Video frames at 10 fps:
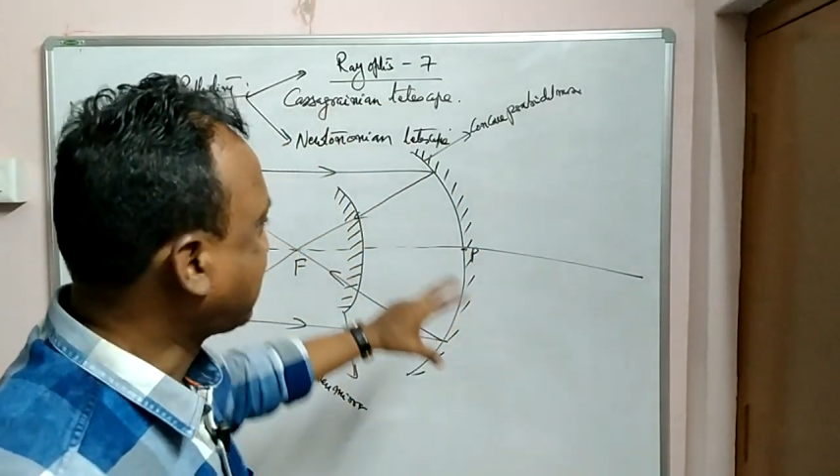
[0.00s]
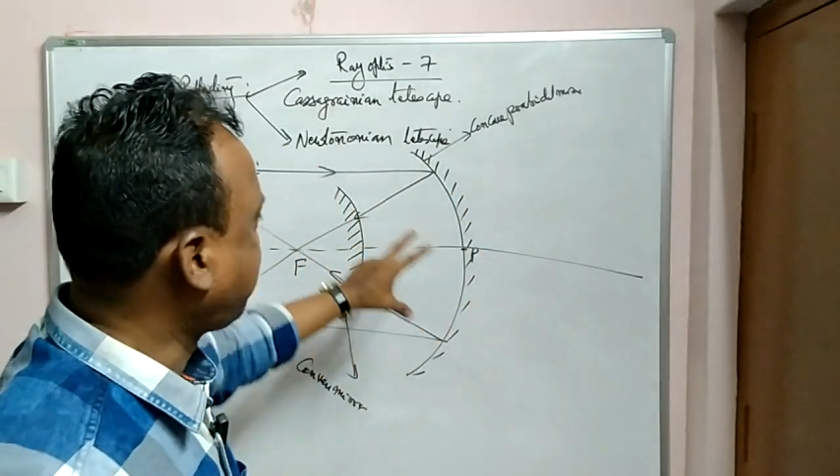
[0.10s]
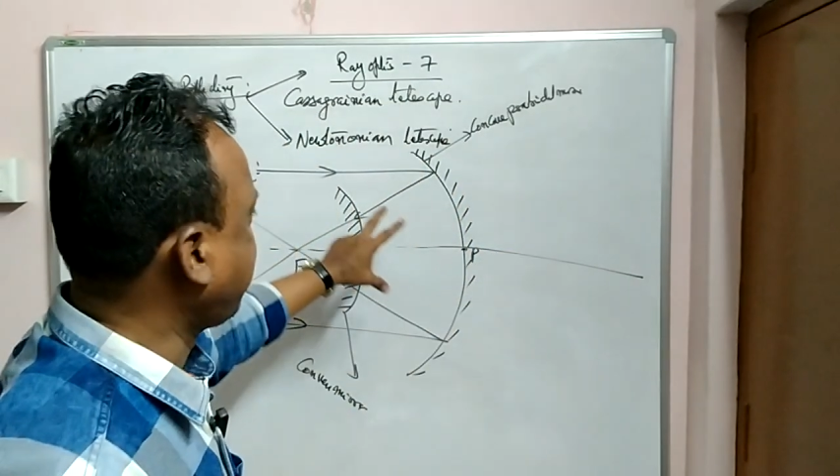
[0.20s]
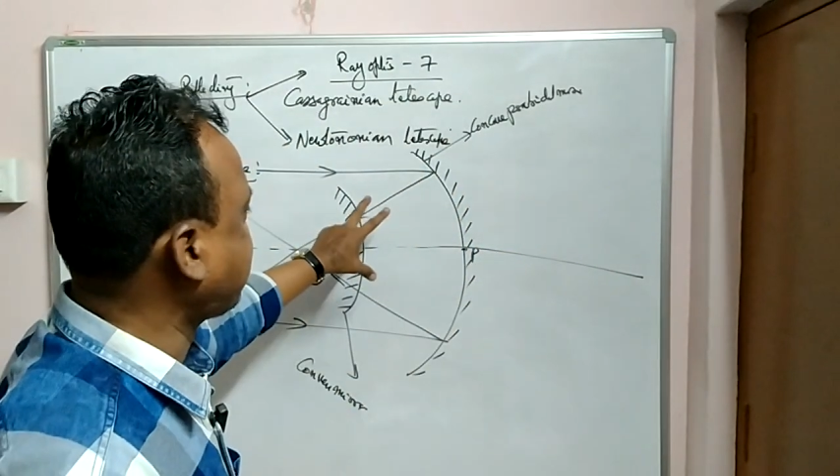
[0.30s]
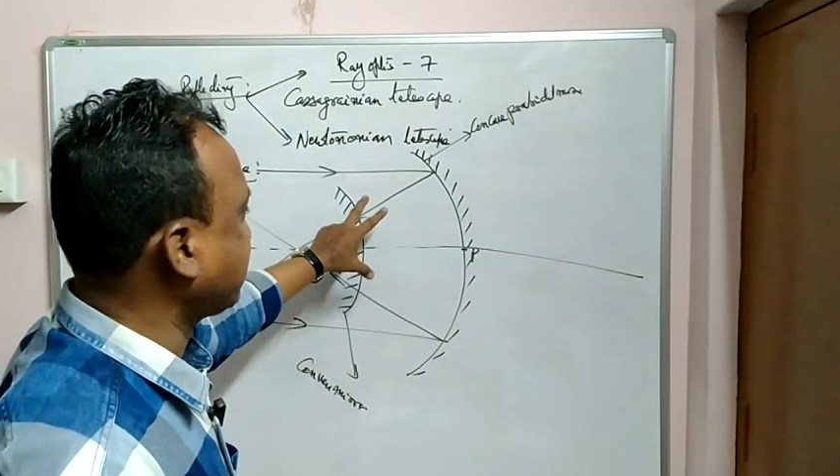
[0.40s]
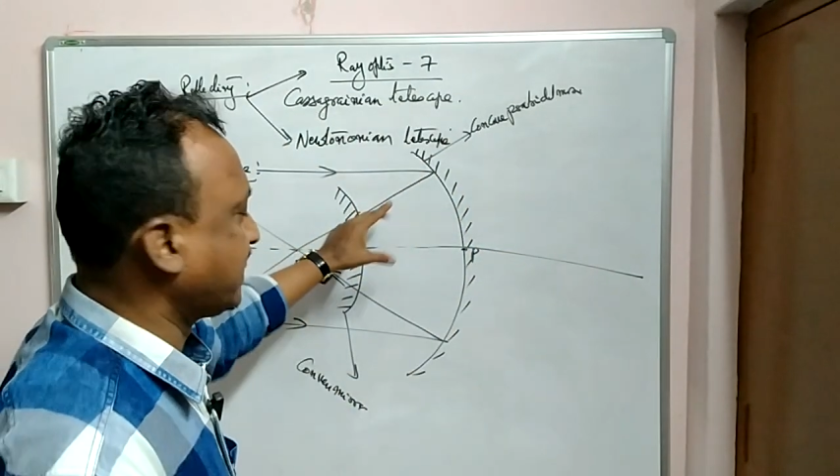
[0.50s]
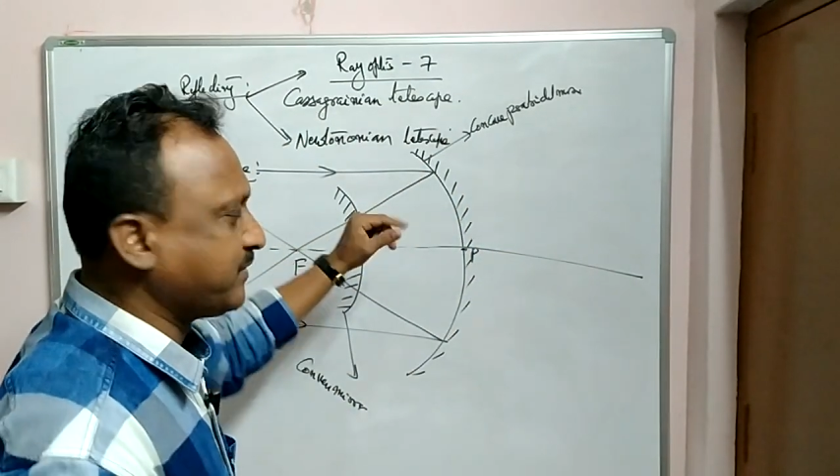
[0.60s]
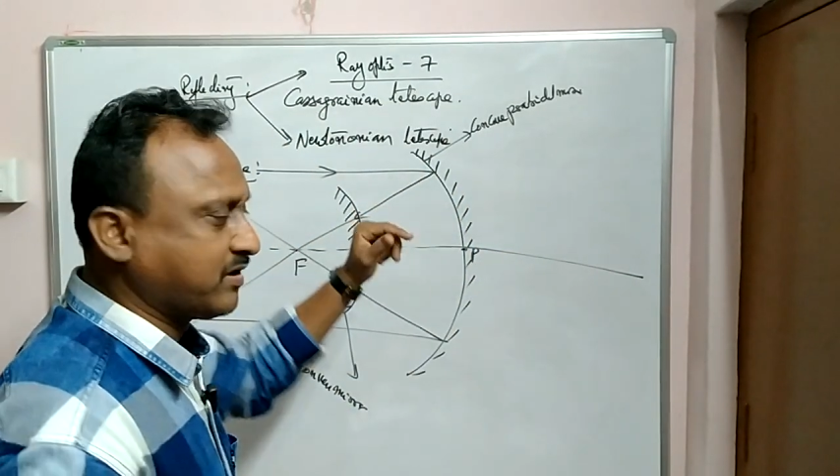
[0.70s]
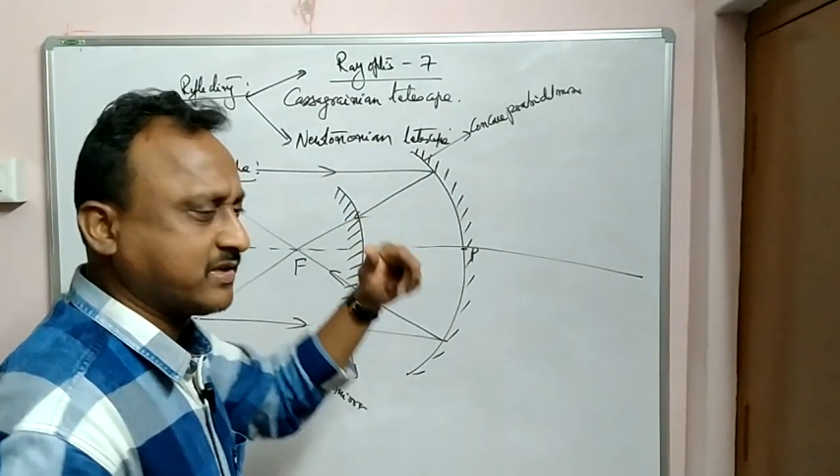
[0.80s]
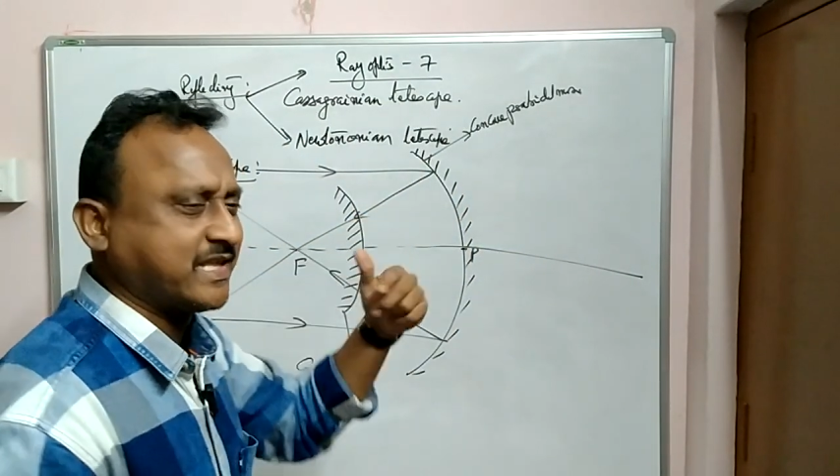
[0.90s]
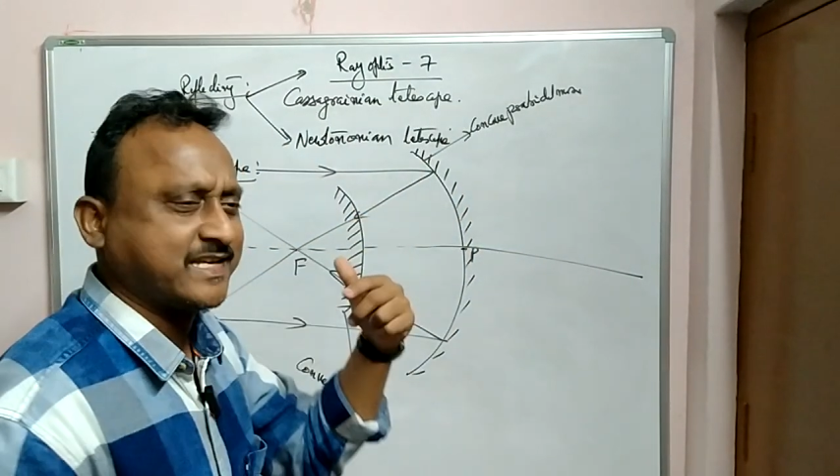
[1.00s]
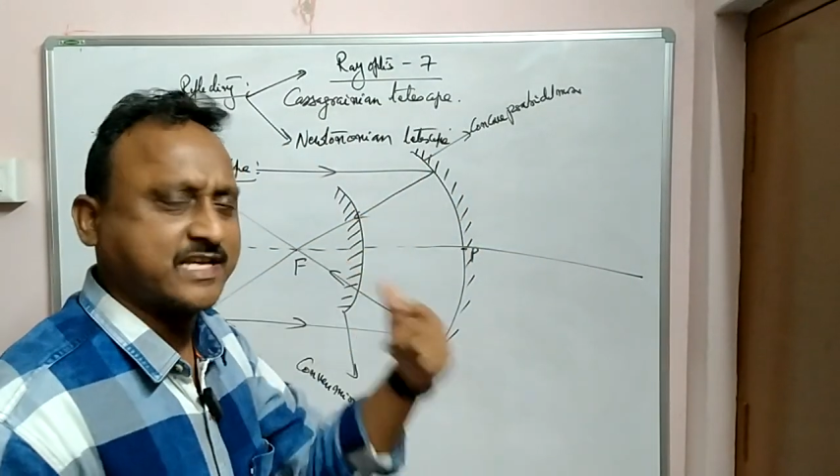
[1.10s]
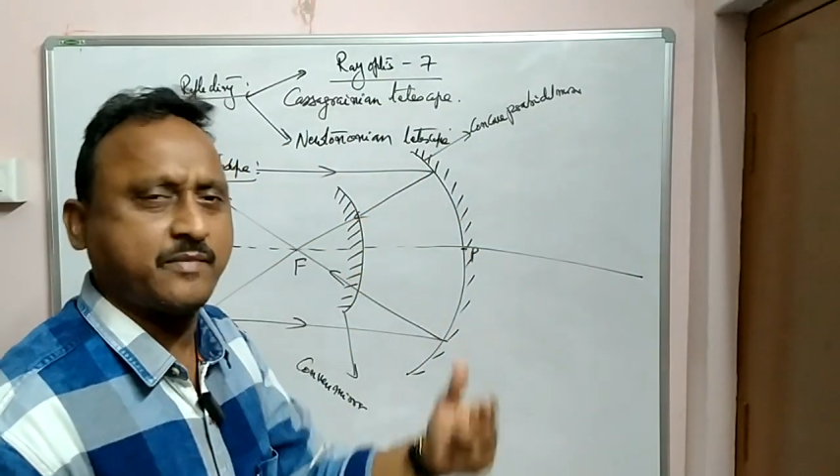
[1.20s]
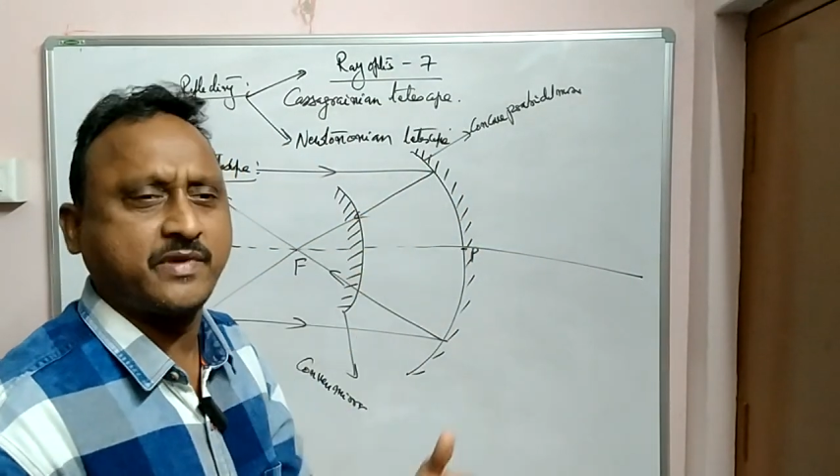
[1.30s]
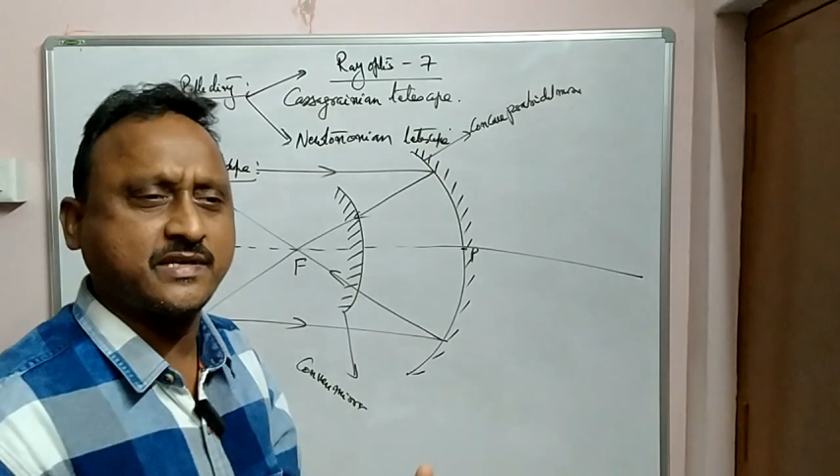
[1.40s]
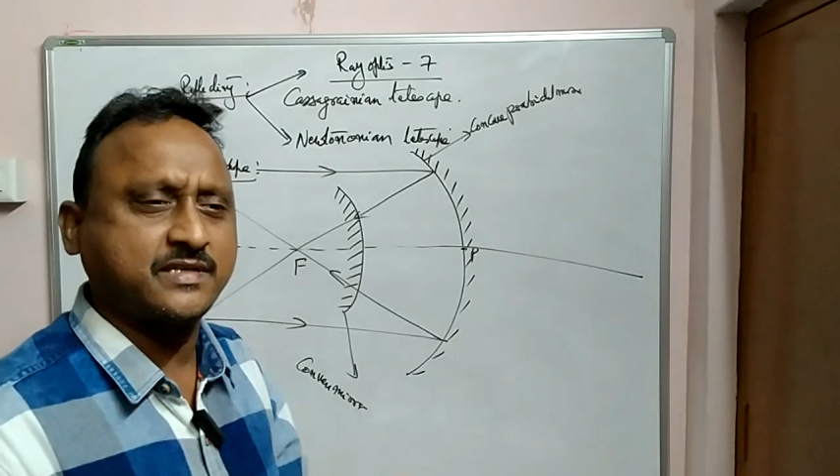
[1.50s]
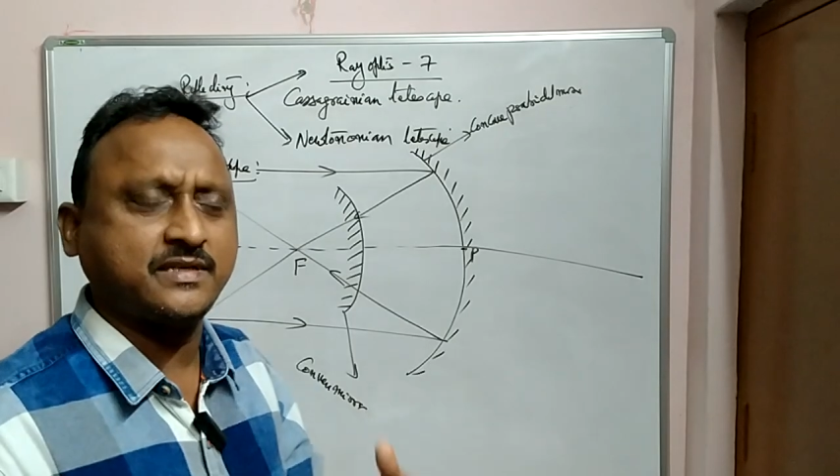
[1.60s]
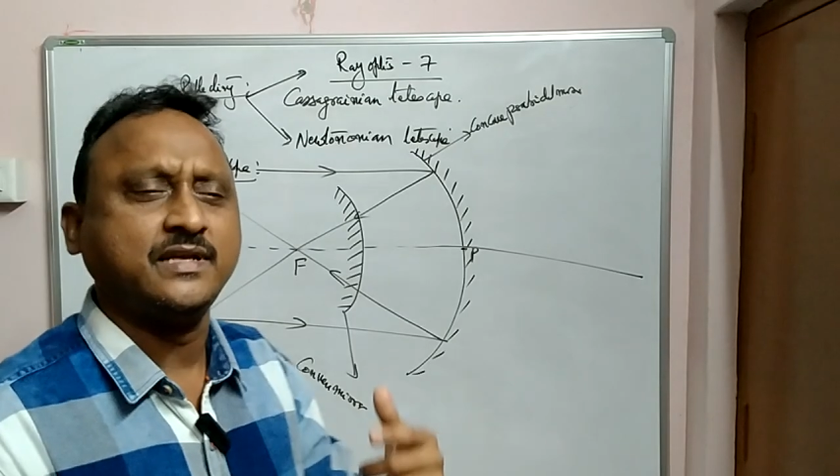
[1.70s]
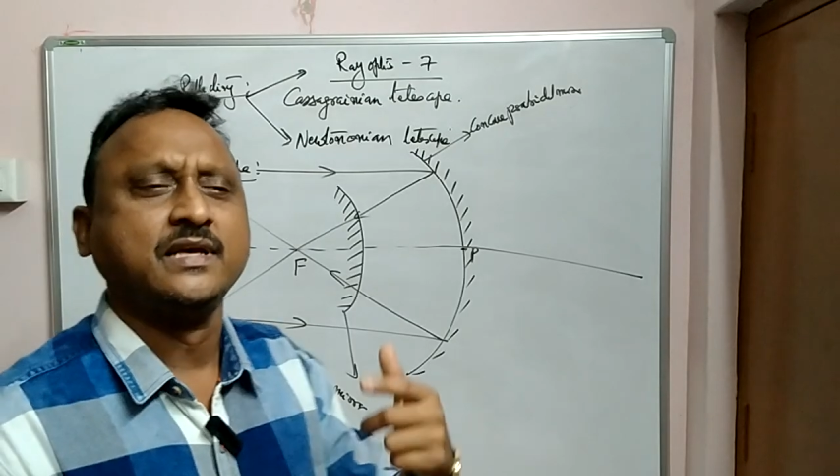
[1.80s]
explanation is there, because in the examination